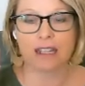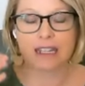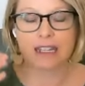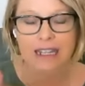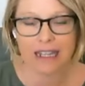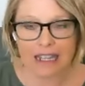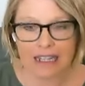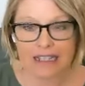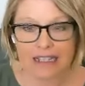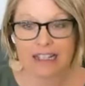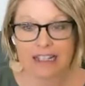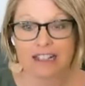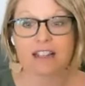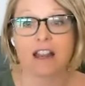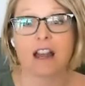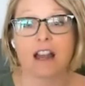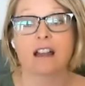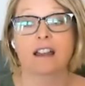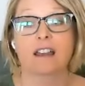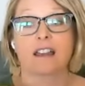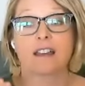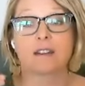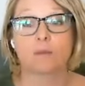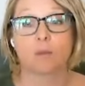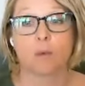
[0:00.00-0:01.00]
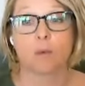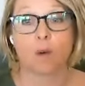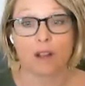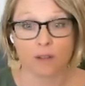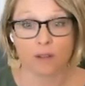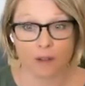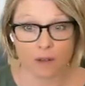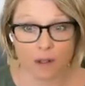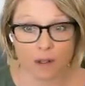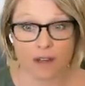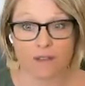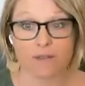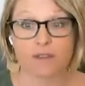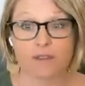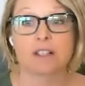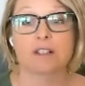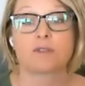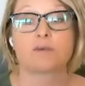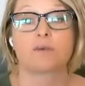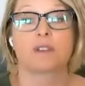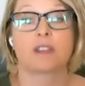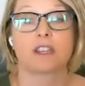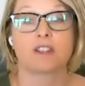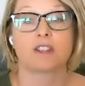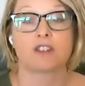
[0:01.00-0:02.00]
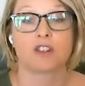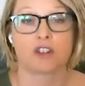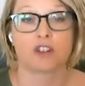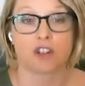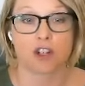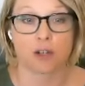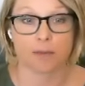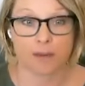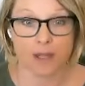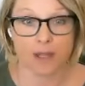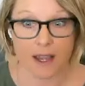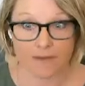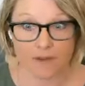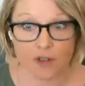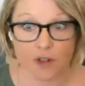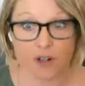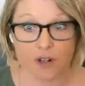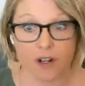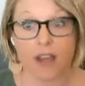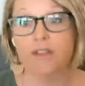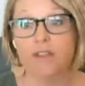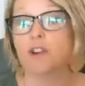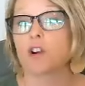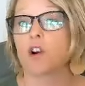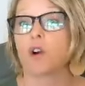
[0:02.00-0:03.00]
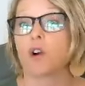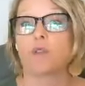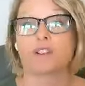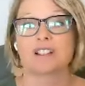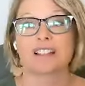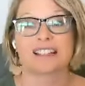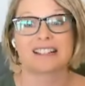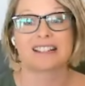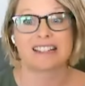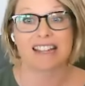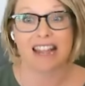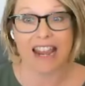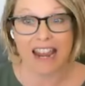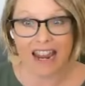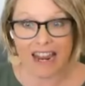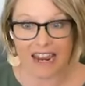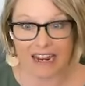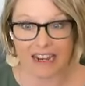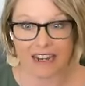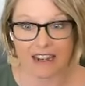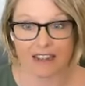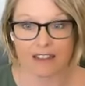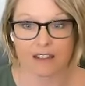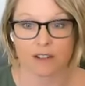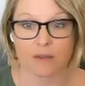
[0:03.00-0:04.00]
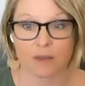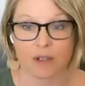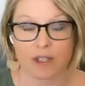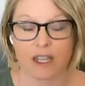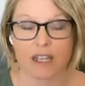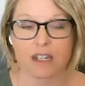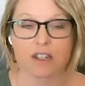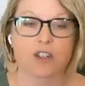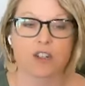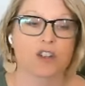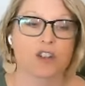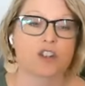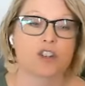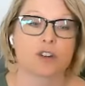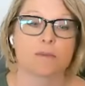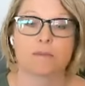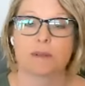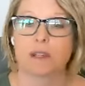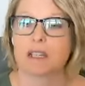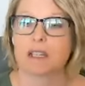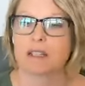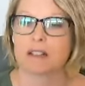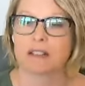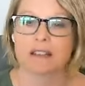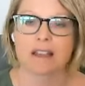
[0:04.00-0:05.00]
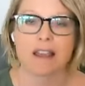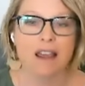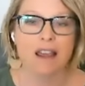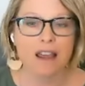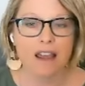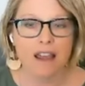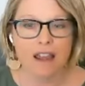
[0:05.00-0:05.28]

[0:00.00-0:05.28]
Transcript: get stuck in one of these relationships after another, or stay in the relationship because